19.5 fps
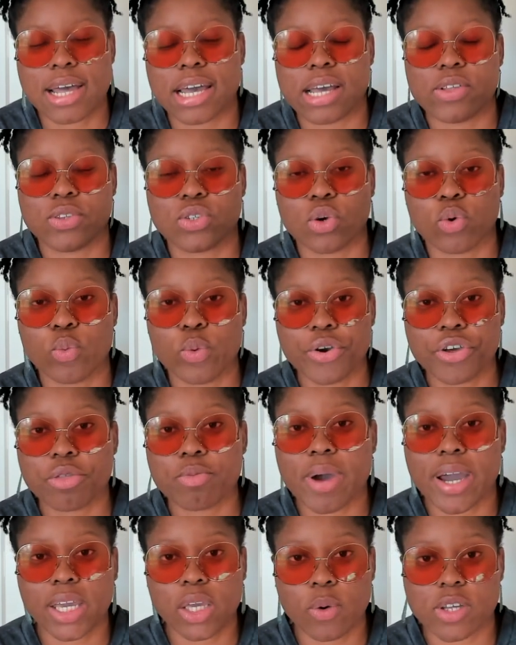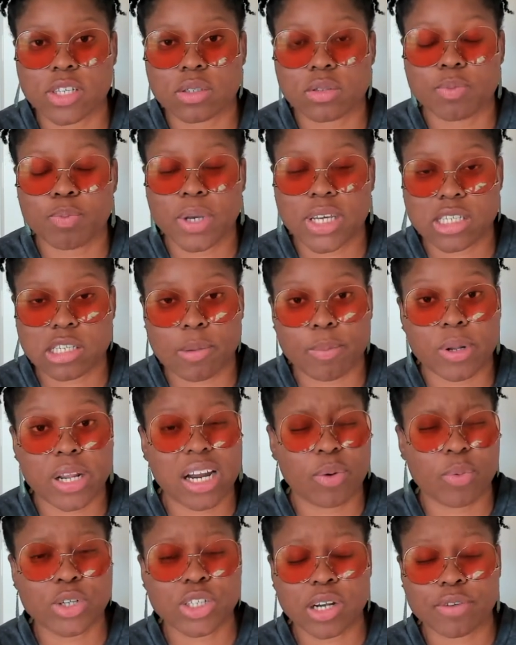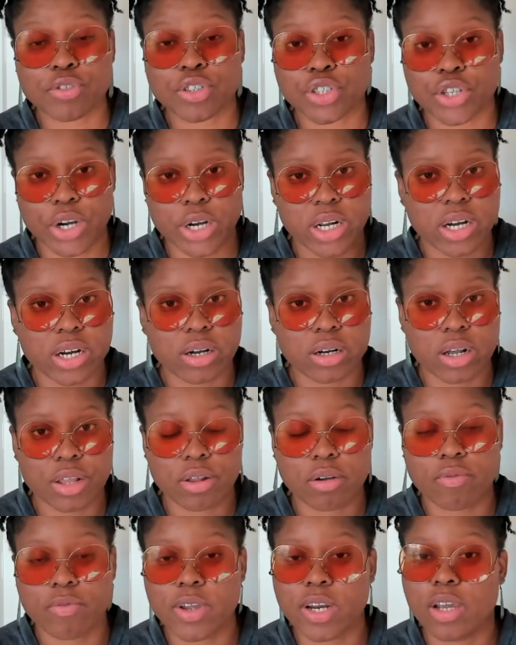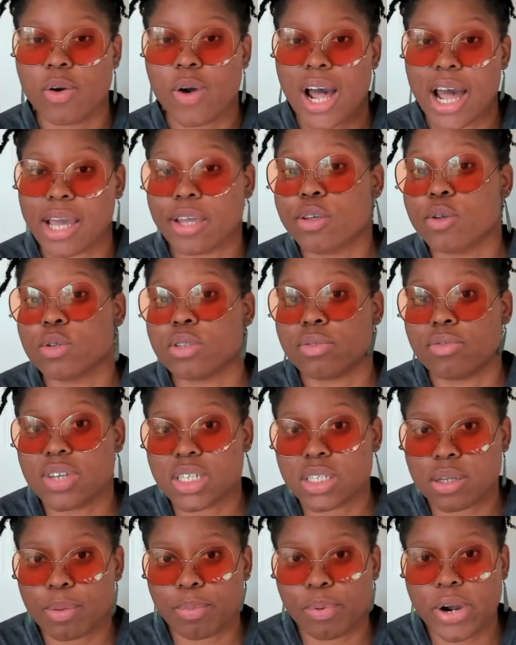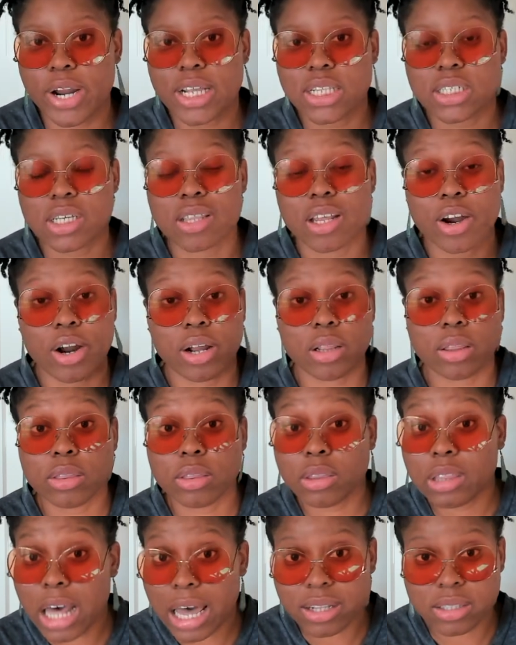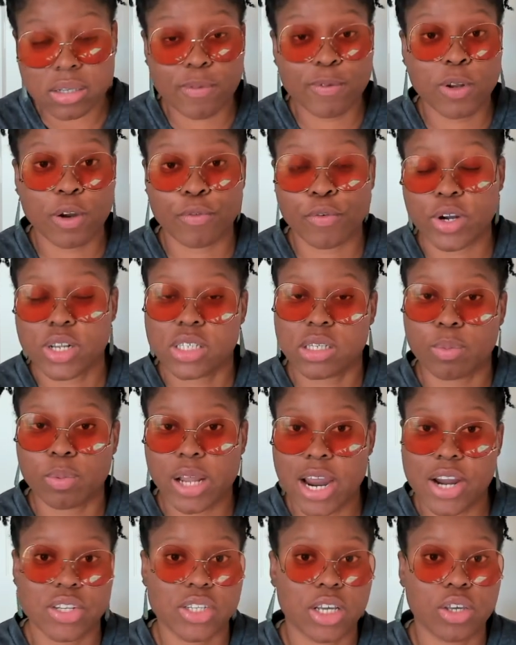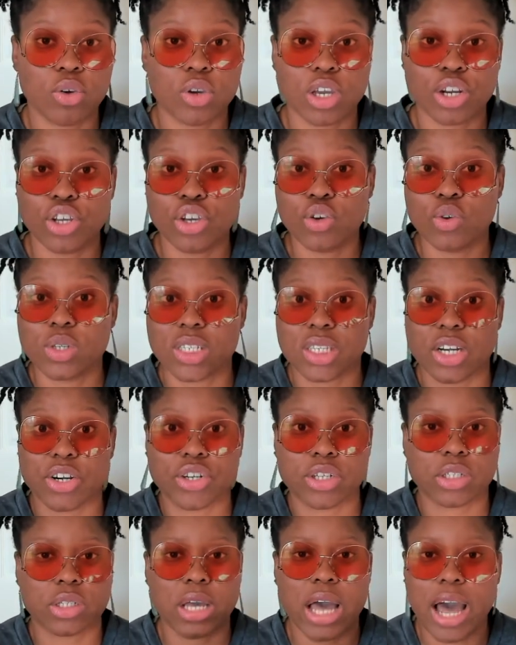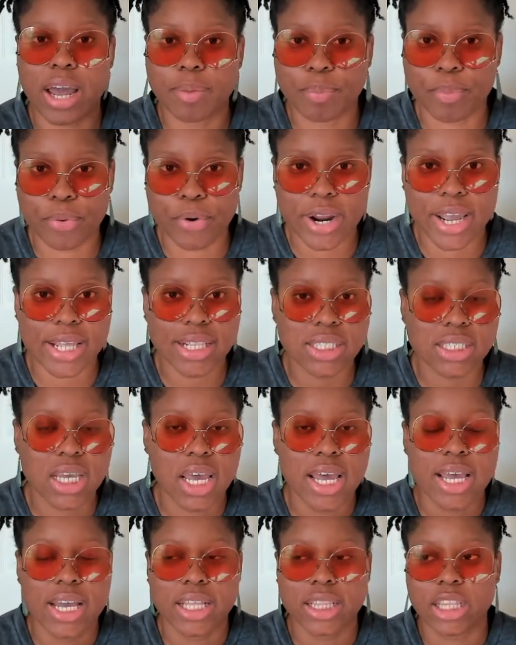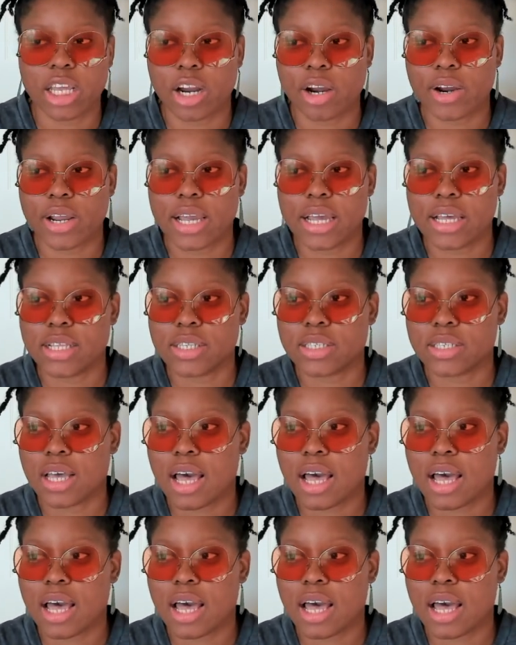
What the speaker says: And so with my US-based supplier, which I've shared in another video, I use Vistaprint. There are lots of different suppliers that you can use. There's Gotprint. There is